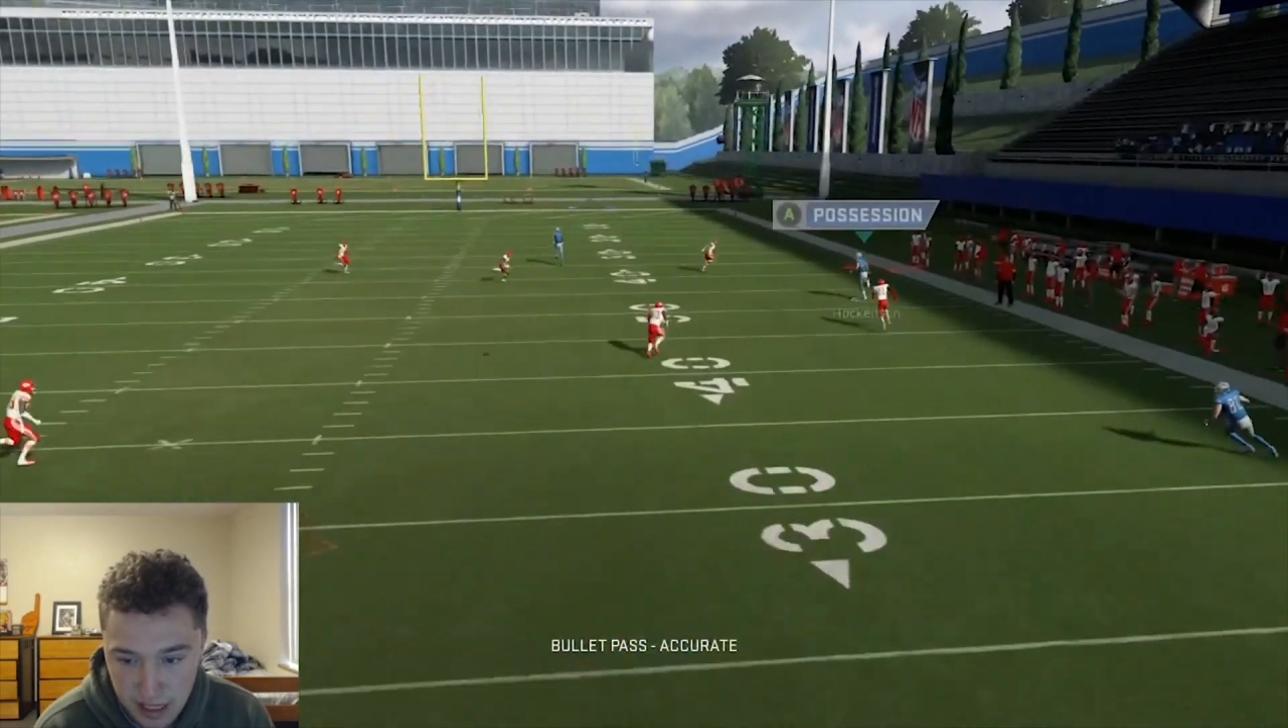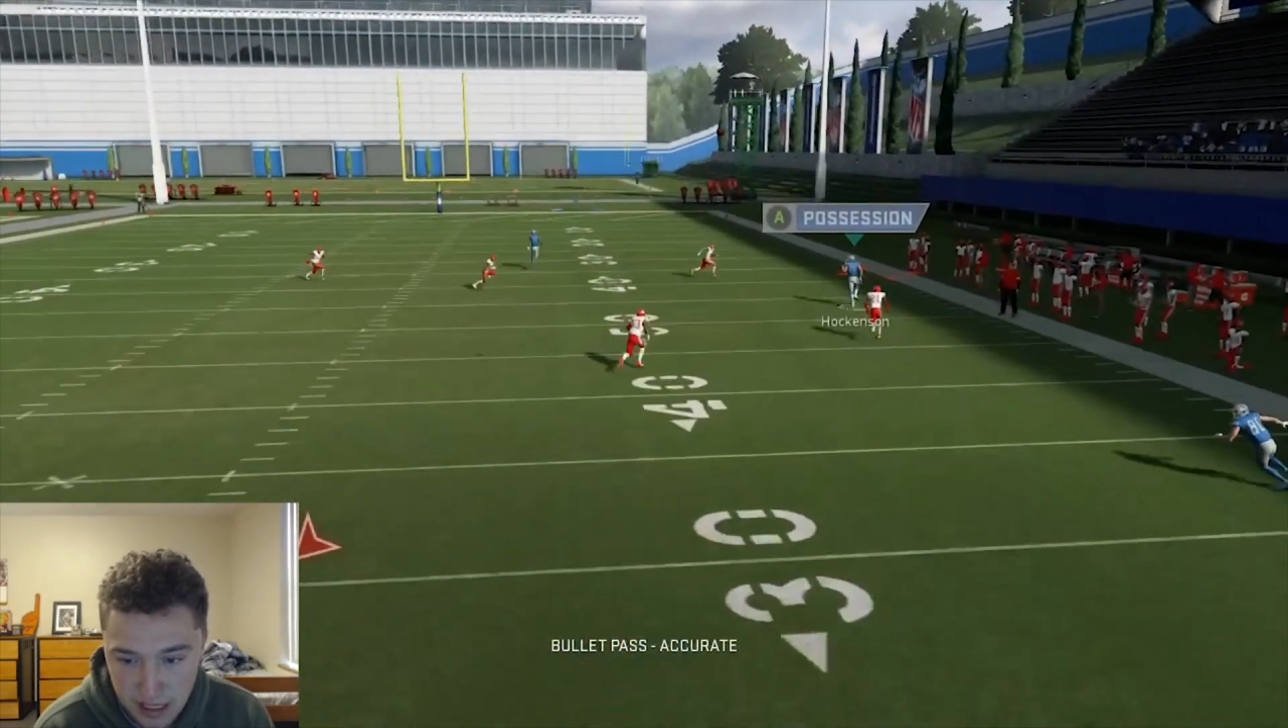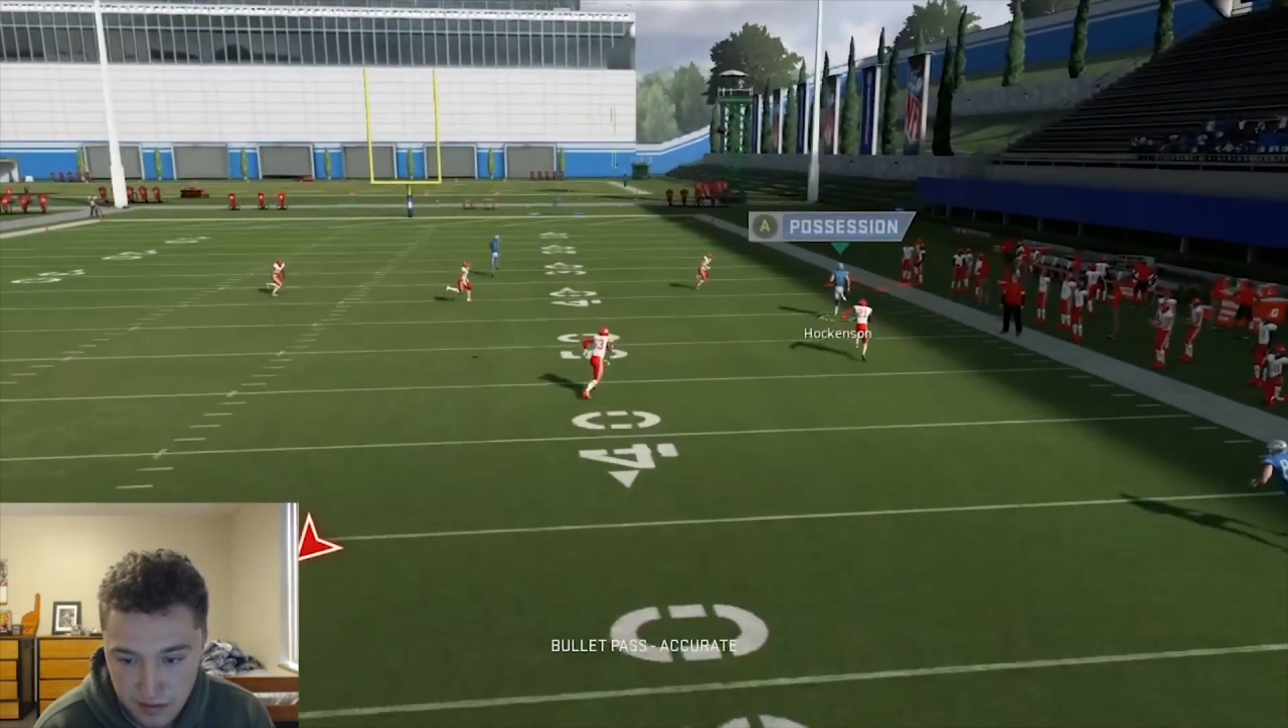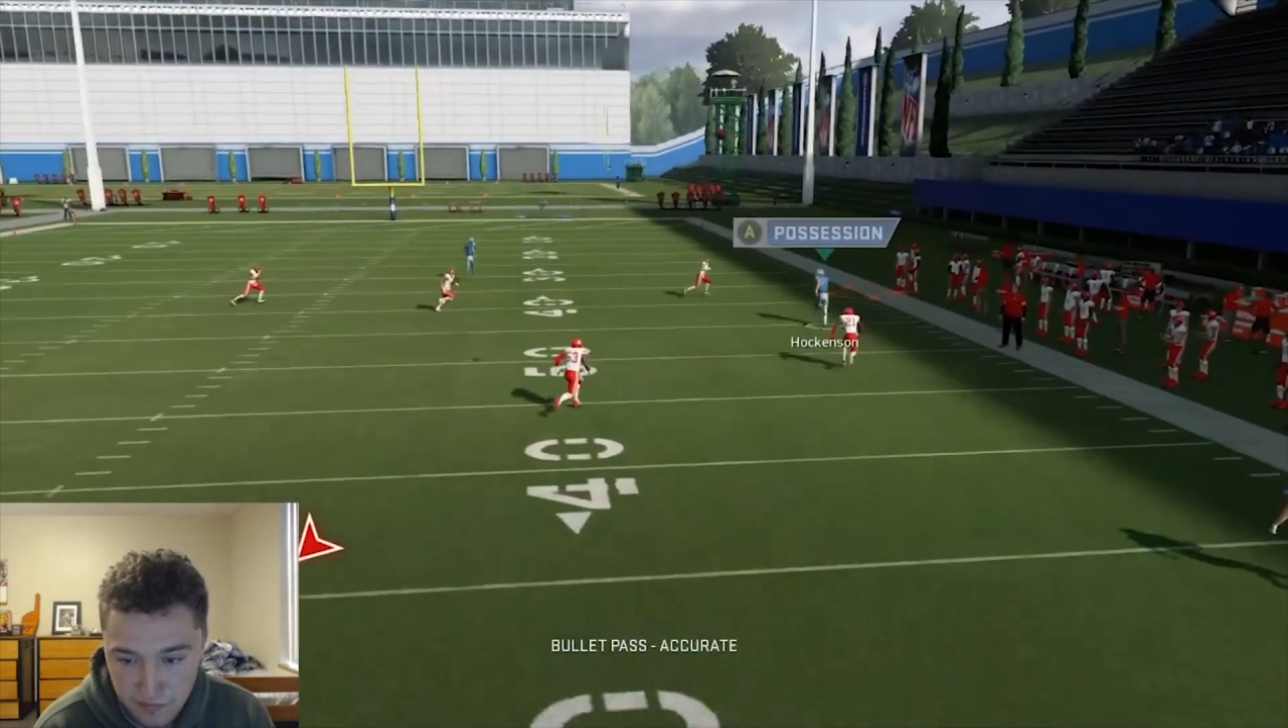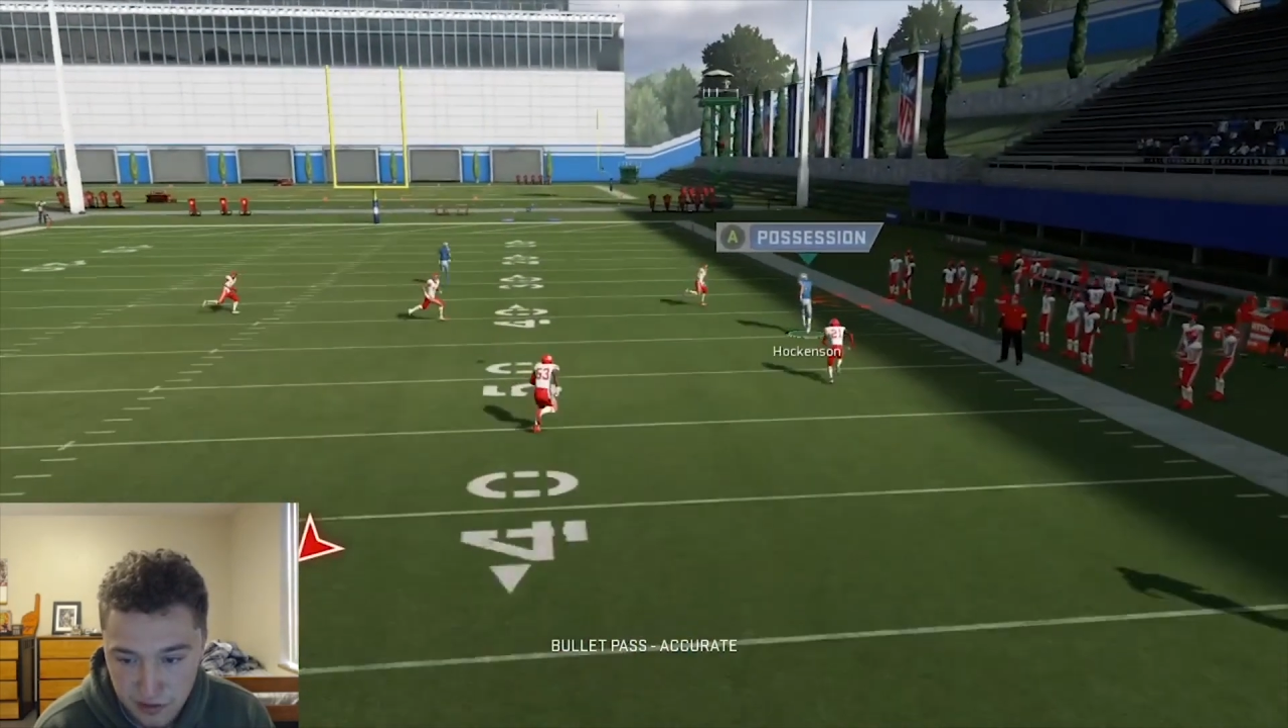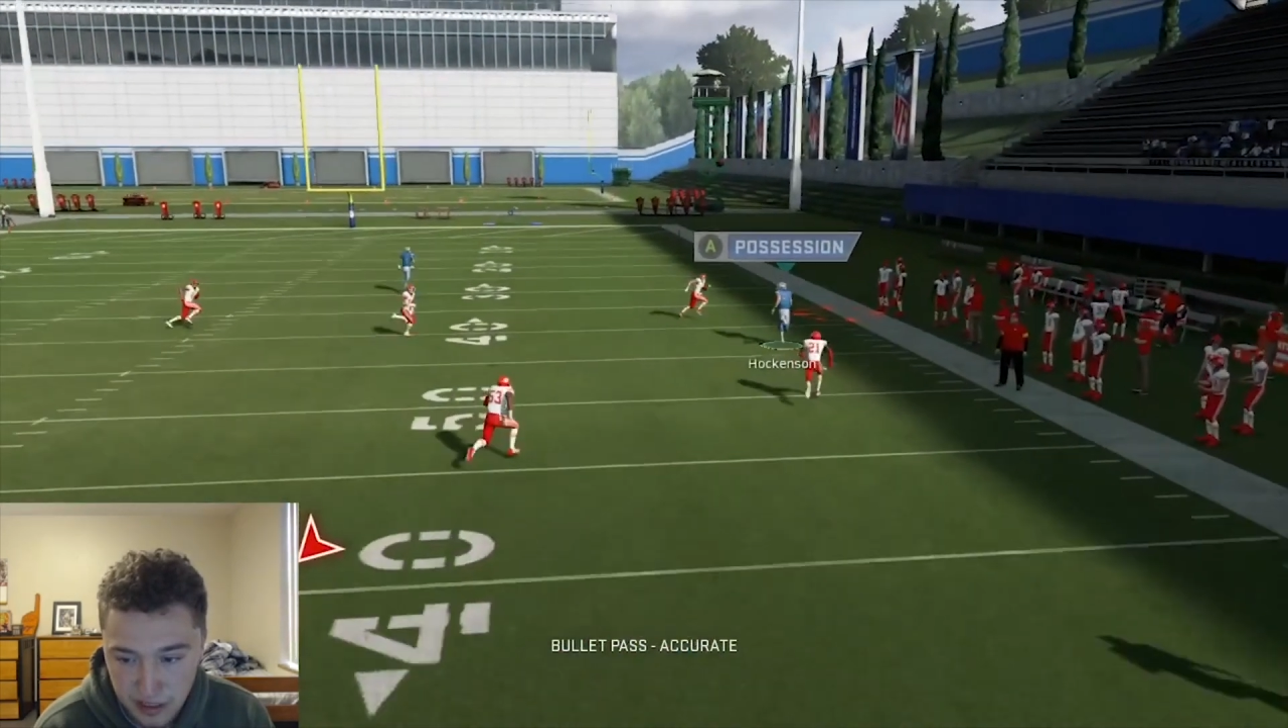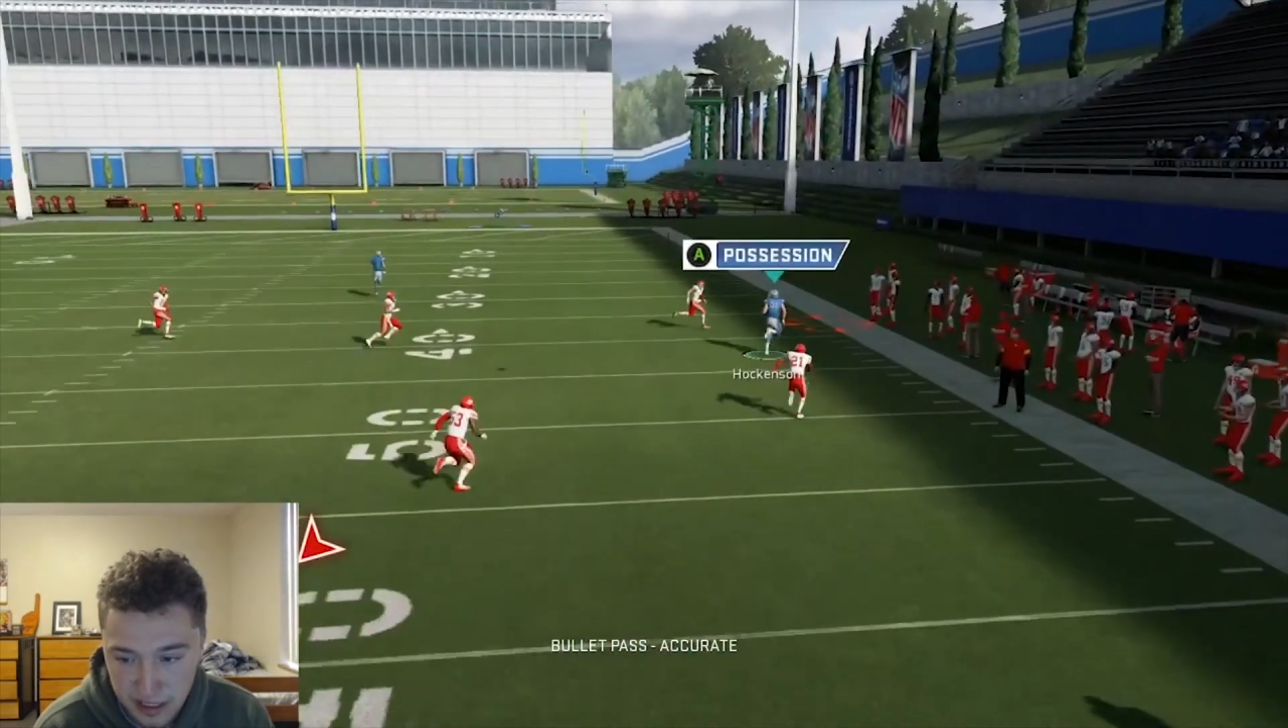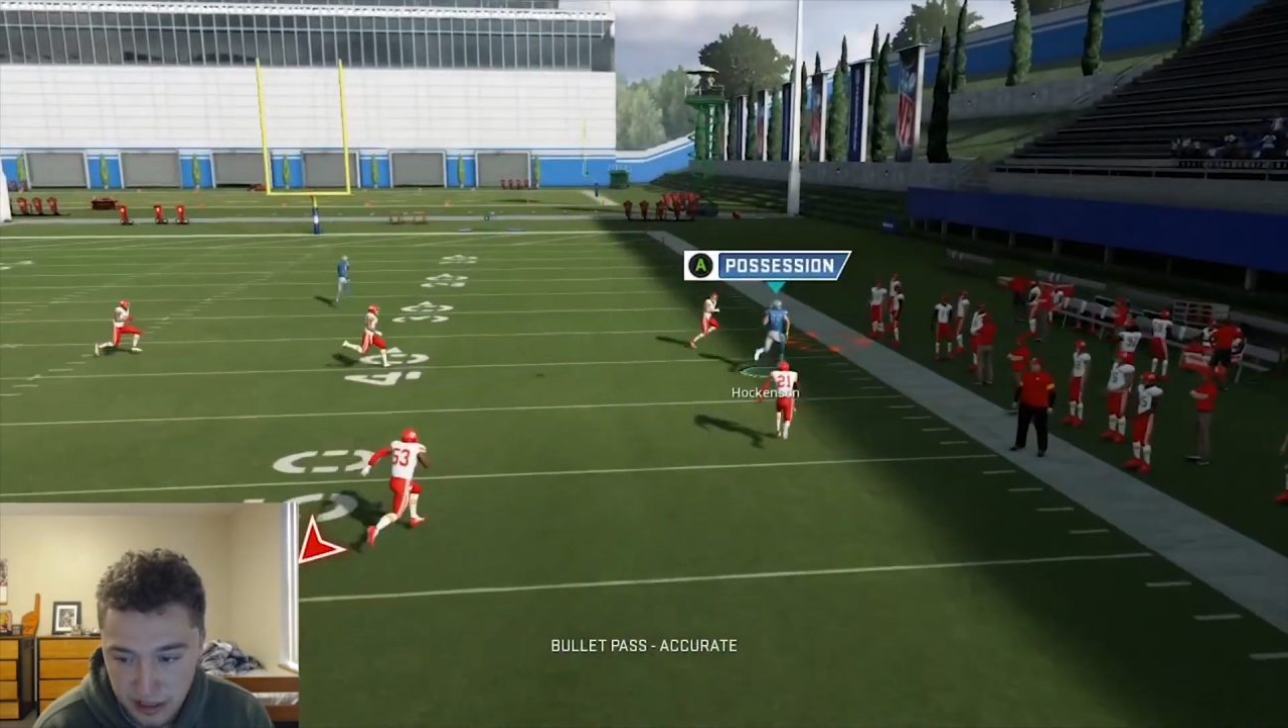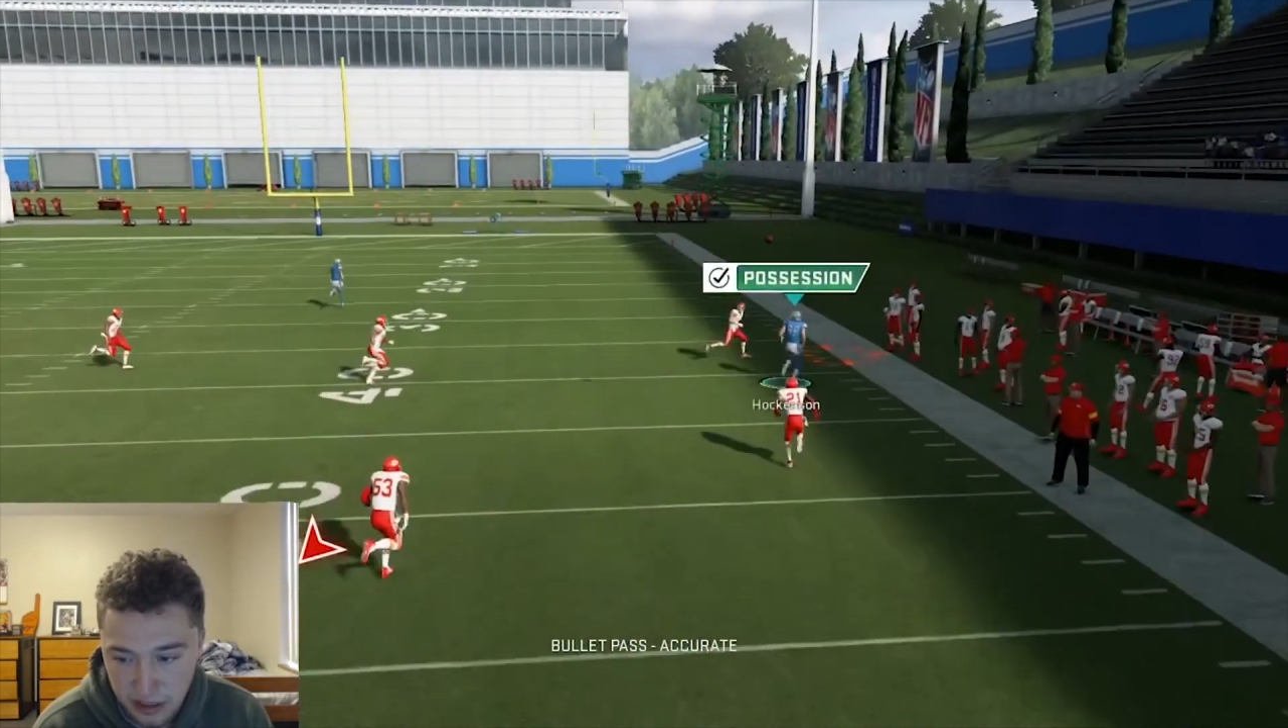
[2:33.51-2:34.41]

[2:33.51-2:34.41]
And if you can get a